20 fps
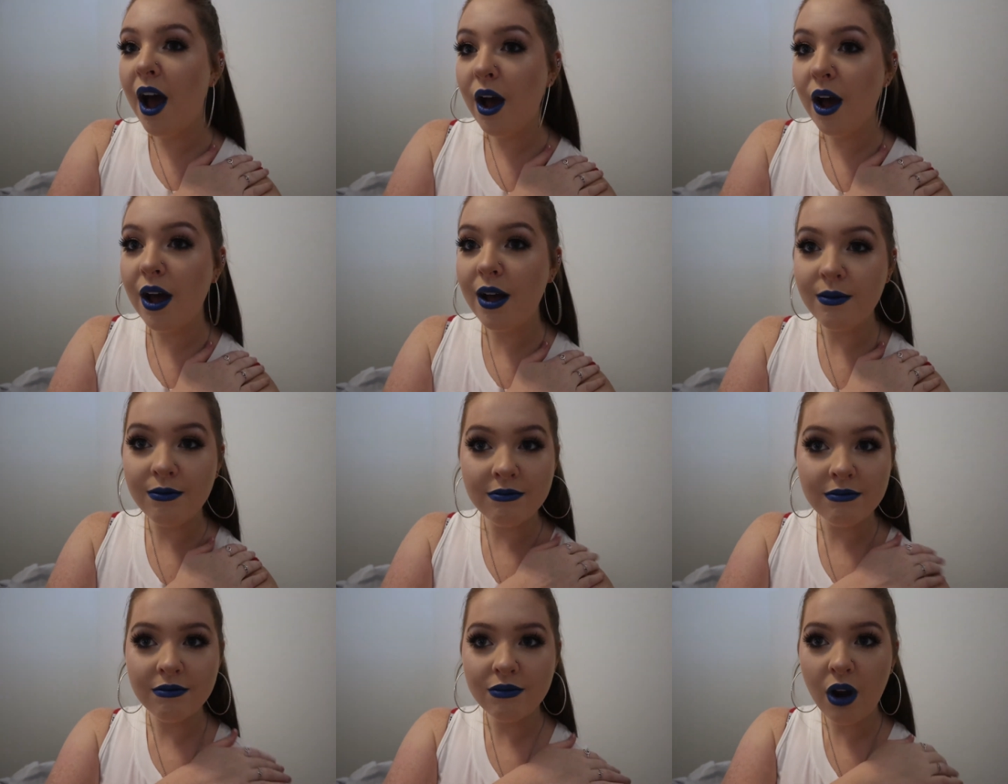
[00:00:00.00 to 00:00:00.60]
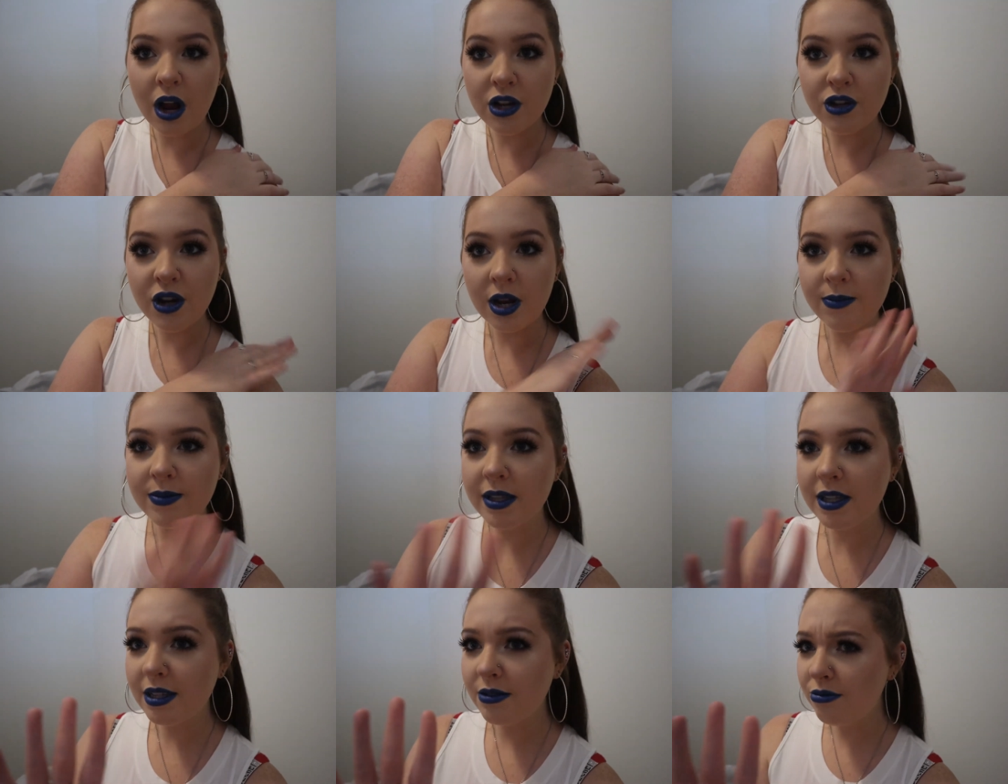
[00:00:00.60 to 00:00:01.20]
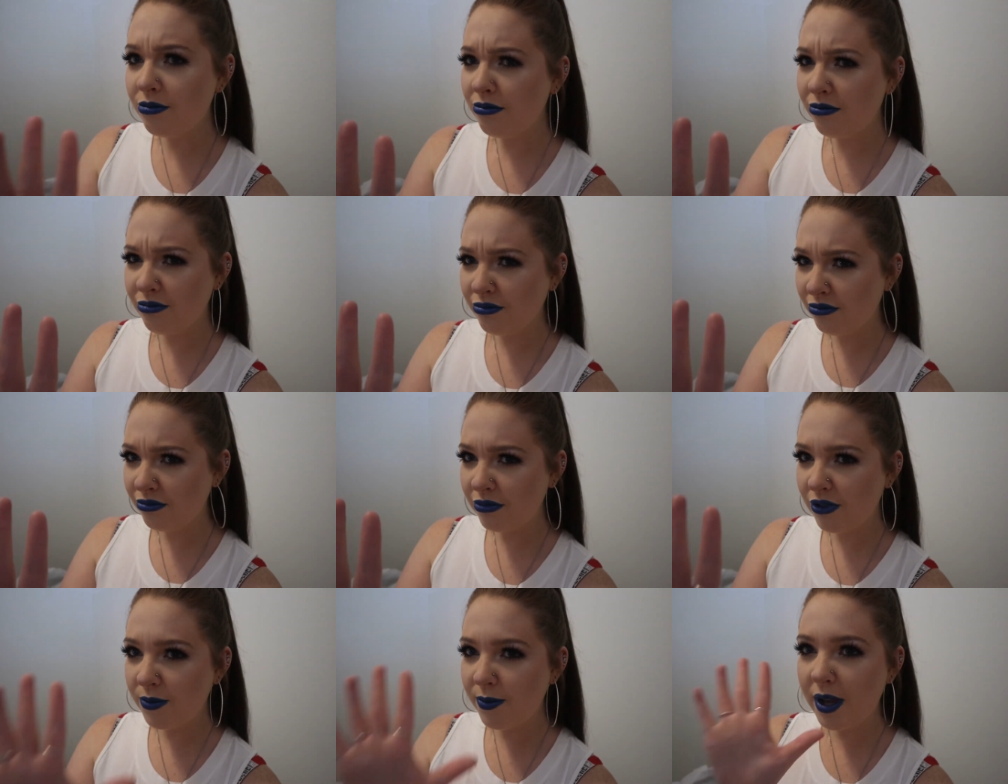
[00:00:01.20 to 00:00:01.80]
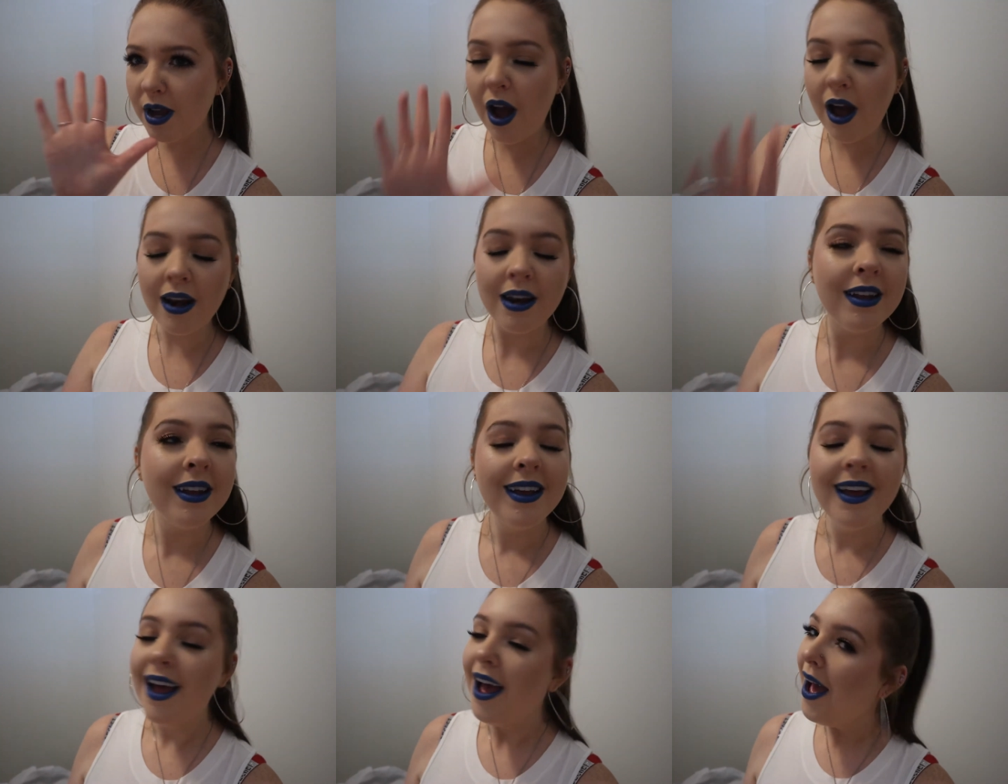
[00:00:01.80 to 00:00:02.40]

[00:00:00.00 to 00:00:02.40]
Bra straps, they'll be gone.